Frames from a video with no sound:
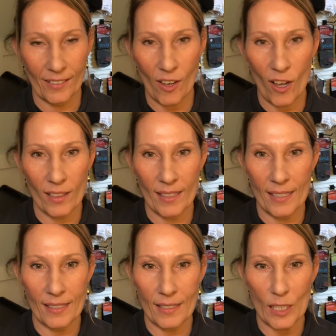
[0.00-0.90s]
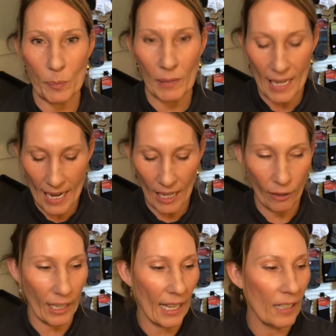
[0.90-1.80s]
on this display
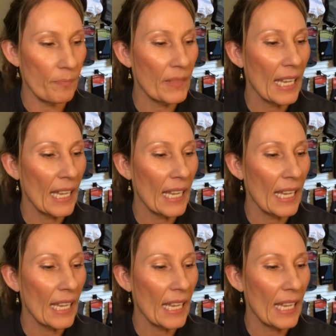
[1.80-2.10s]
area,